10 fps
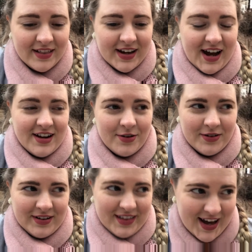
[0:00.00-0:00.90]
Like I told
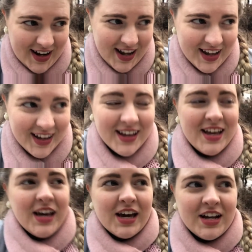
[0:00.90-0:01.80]
her that.
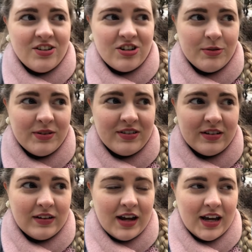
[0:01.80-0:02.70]
And she was
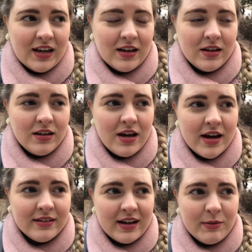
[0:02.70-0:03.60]
just like,
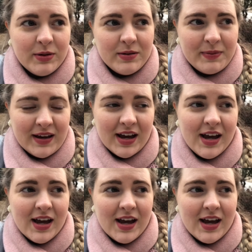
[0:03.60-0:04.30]
yes, I would be.